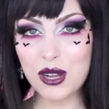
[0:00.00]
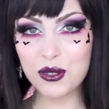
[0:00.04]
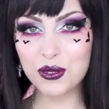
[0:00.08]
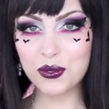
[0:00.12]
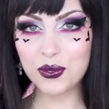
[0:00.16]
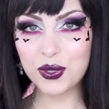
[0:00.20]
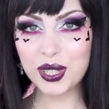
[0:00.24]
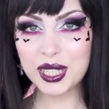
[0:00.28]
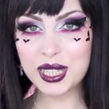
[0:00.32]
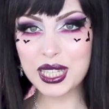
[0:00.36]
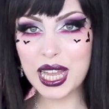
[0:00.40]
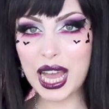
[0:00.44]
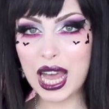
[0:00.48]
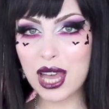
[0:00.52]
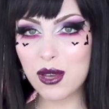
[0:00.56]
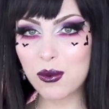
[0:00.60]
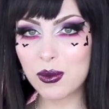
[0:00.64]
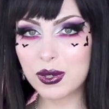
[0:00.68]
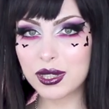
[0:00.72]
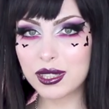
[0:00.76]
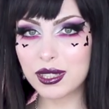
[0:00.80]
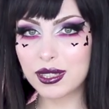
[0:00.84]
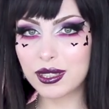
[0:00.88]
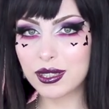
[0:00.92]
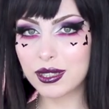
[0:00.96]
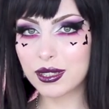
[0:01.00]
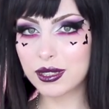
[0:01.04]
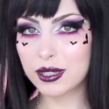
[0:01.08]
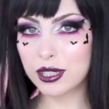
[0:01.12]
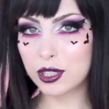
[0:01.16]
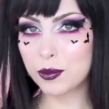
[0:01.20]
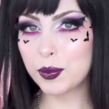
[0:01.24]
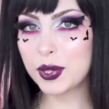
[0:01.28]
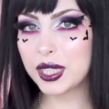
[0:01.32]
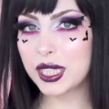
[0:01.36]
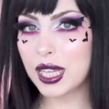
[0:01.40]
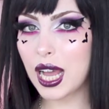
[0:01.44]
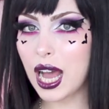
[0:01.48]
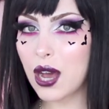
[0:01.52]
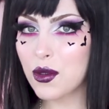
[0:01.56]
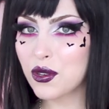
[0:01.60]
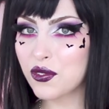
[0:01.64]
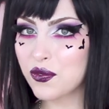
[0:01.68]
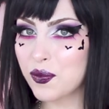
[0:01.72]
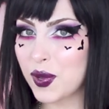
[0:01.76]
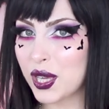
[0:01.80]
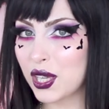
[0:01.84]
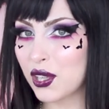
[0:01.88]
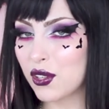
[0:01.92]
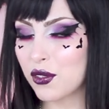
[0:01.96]
outfit, I went a little bit out
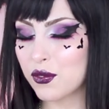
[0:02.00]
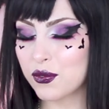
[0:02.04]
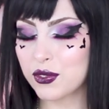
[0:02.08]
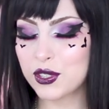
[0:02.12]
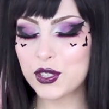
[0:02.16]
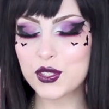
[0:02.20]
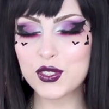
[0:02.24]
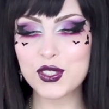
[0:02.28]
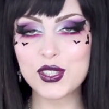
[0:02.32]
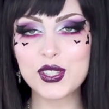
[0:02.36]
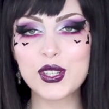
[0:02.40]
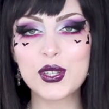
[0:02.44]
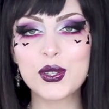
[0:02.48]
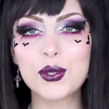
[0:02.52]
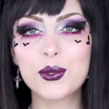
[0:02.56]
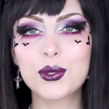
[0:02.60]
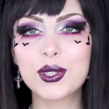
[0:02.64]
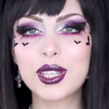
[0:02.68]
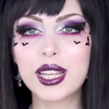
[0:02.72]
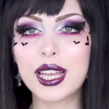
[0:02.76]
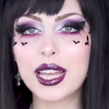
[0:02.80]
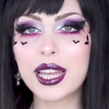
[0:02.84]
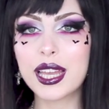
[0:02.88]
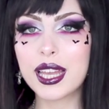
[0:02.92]
of my comfort zone